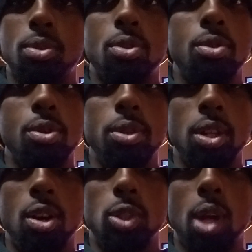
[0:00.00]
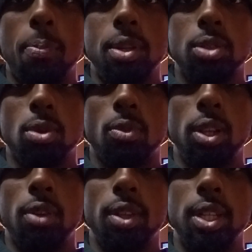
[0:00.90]
Using those weapons were really
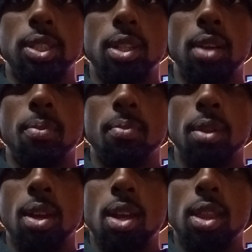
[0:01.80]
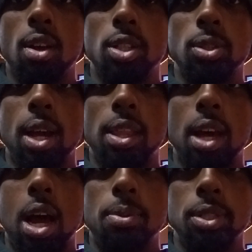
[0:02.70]
realistic. They also had the
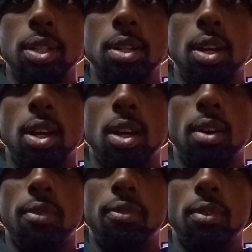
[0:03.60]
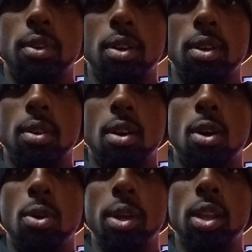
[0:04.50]
option of
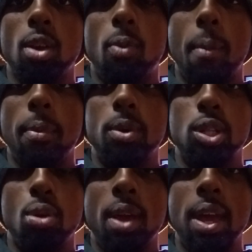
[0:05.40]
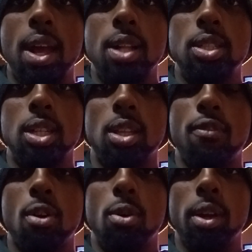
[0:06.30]
holding the weapon with 2 hands, as if
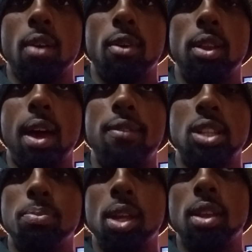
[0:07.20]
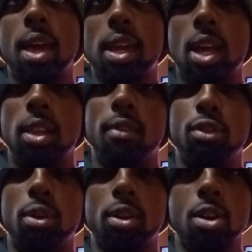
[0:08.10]
you're holding it in real life, something that Killing
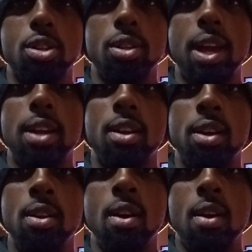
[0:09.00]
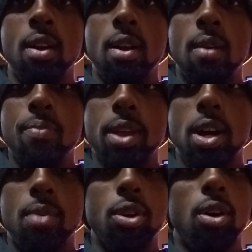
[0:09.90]
Floor Incursion had done.
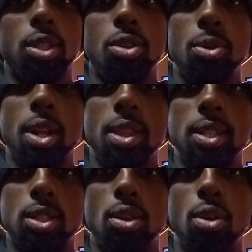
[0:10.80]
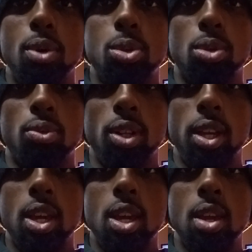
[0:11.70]
You could also do it in this too, which was
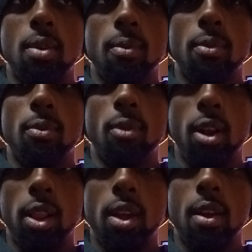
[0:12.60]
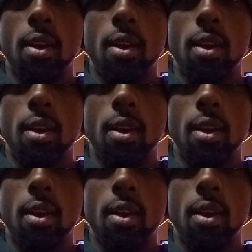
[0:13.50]
really great,